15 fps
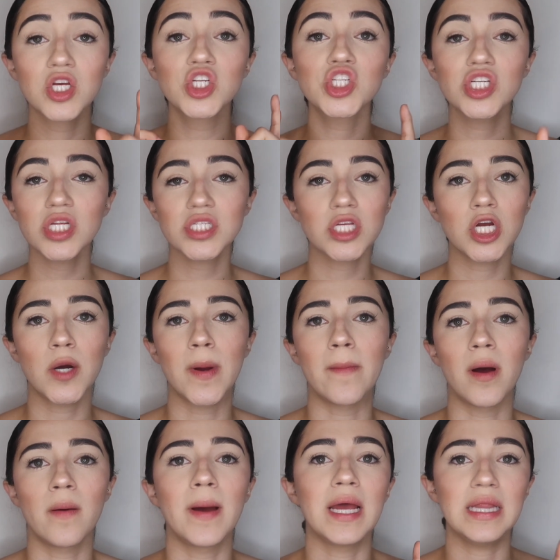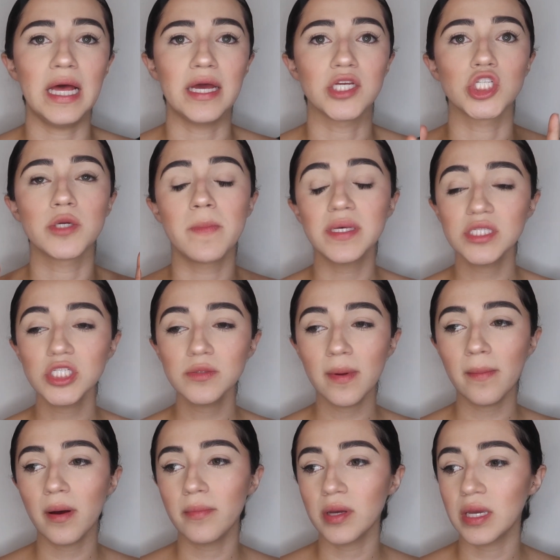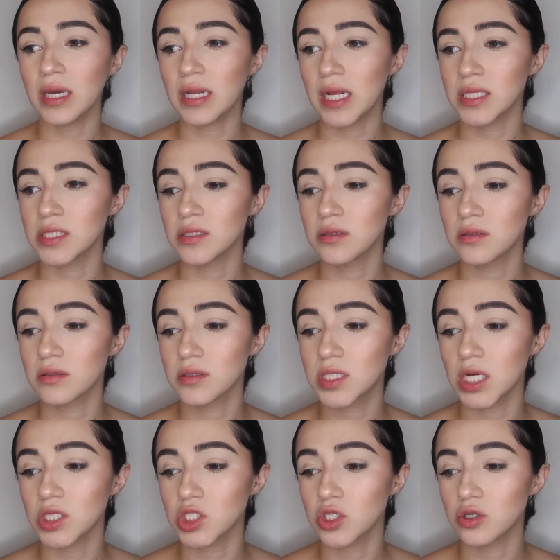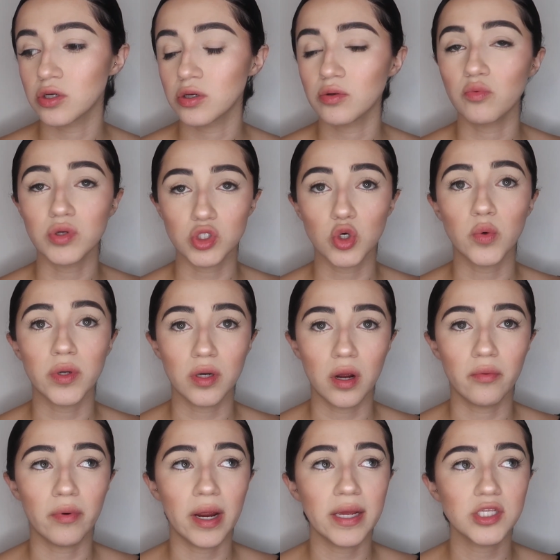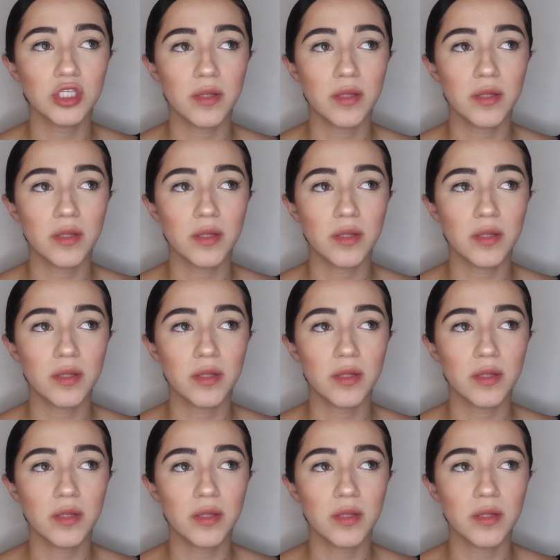She doesn't call my mom, I lie. She messages my mom again and tells her what's going on, right?